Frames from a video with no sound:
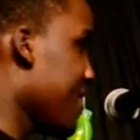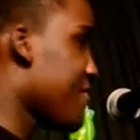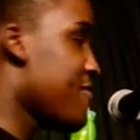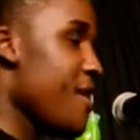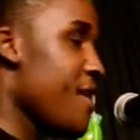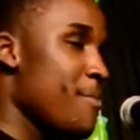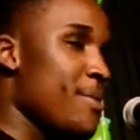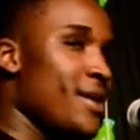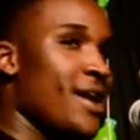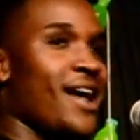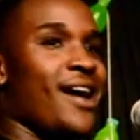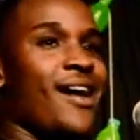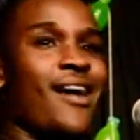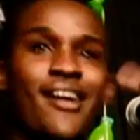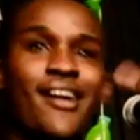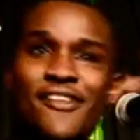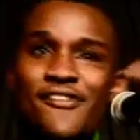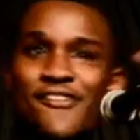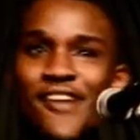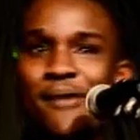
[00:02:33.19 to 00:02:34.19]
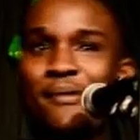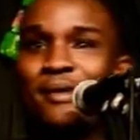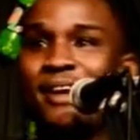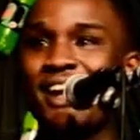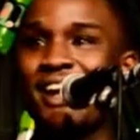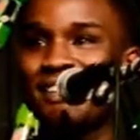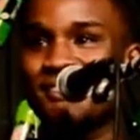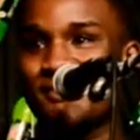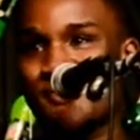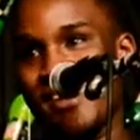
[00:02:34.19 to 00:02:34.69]

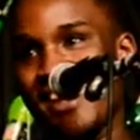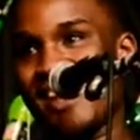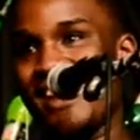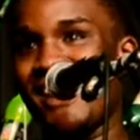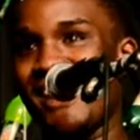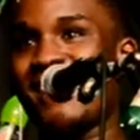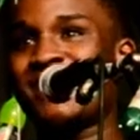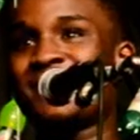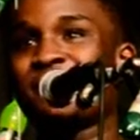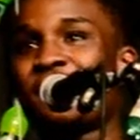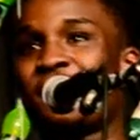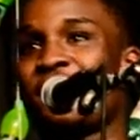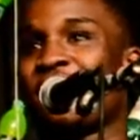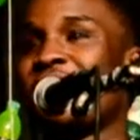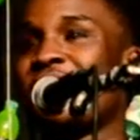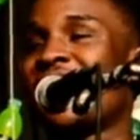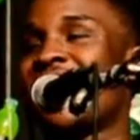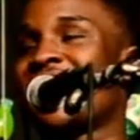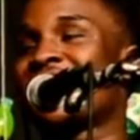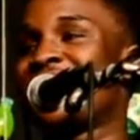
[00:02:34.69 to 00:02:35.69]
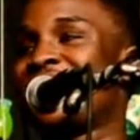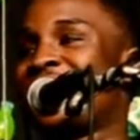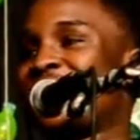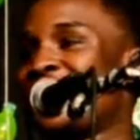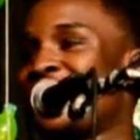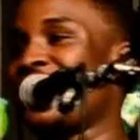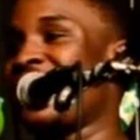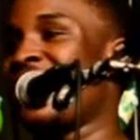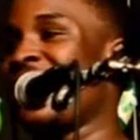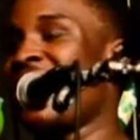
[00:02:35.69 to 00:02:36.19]
Verbalize Realize, my favorite action,
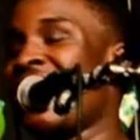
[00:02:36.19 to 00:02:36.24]
sorry.